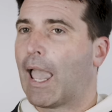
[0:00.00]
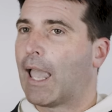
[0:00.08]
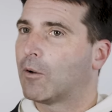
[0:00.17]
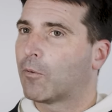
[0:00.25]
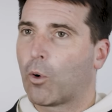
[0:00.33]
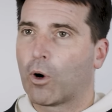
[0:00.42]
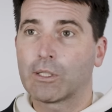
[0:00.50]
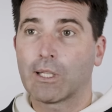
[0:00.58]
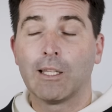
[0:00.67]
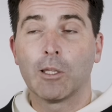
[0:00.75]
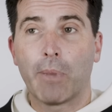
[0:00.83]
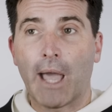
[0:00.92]
And of course,
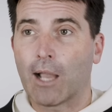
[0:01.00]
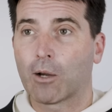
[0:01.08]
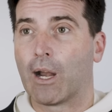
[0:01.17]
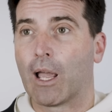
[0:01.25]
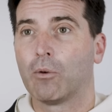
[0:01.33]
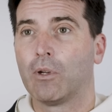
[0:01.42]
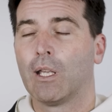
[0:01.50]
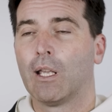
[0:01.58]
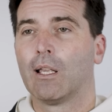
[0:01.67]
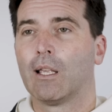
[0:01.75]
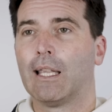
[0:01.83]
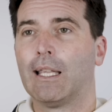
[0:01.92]
in the background
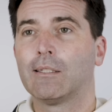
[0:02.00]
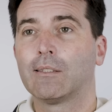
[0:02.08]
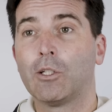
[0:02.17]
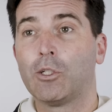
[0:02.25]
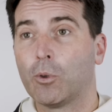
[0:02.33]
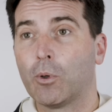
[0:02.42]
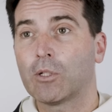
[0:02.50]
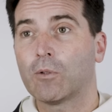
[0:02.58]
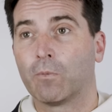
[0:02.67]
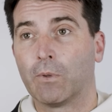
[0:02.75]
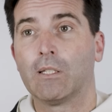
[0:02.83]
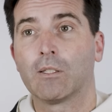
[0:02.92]
is the Jewish
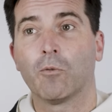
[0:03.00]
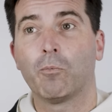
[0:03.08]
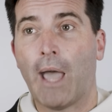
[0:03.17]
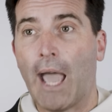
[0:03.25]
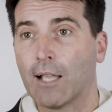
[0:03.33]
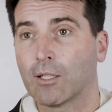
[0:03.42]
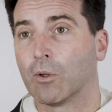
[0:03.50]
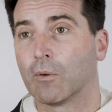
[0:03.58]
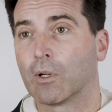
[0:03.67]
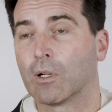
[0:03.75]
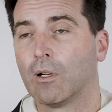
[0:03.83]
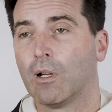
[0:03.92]
feast of
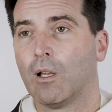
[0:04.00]
Passover,